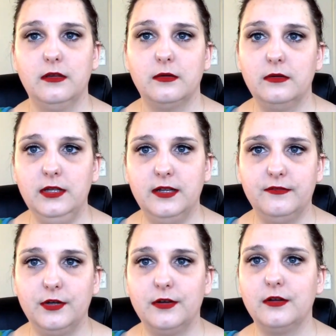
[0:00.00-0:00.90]

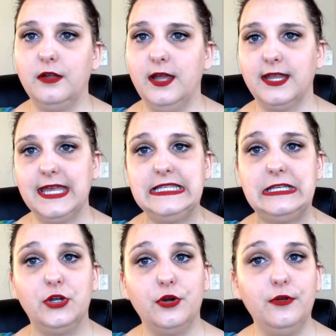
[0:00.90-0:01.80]
whatever. I guess
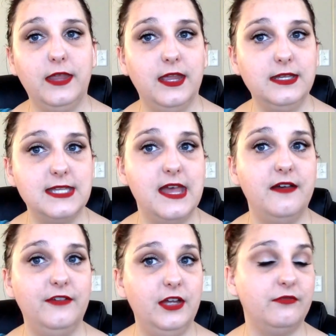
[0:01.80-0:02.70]
a girl can't
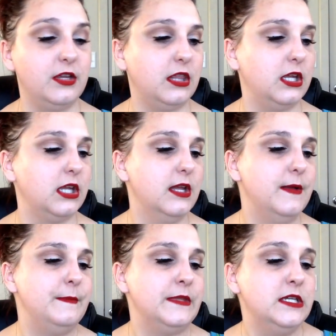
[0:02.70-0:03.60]
have everything.
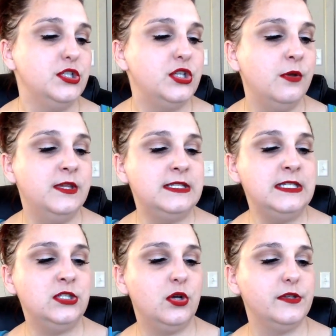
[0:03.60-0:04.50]
So this
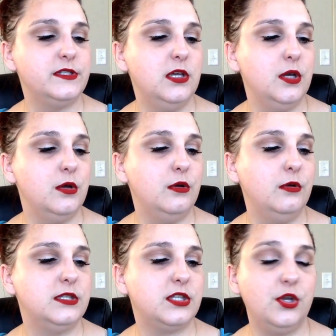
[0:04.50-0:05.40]
is also,
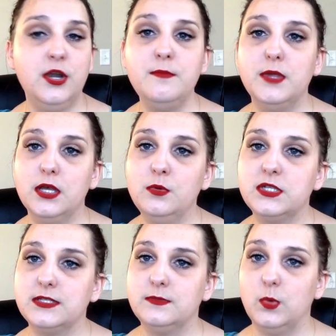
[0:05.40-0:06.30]
it's 30 ml,
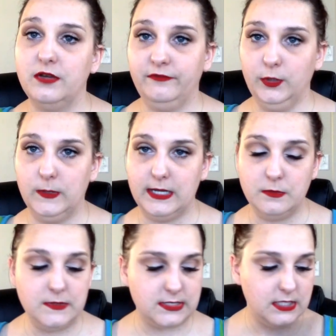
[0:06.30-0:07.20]
which is 1 fluid
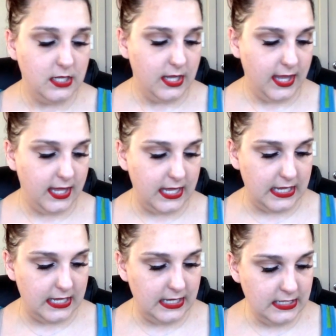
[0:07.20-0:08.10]
ounce,
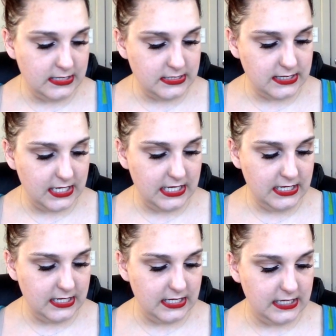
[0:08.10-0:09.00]
and
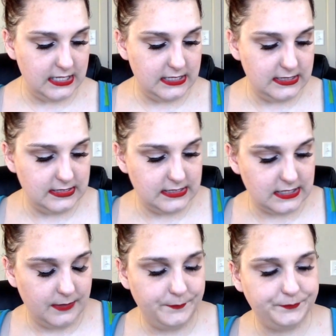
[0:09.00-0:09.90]
it
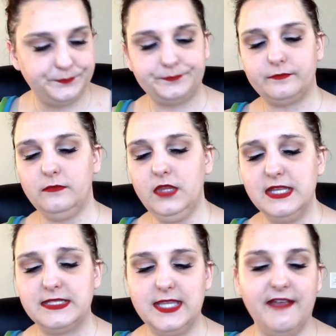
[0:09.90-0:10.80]
is,
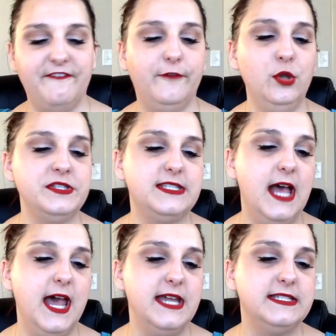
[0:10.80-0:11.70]
let's see, a full
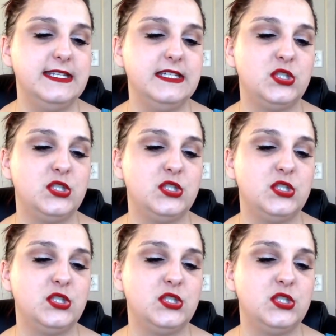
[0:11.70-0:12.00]
size is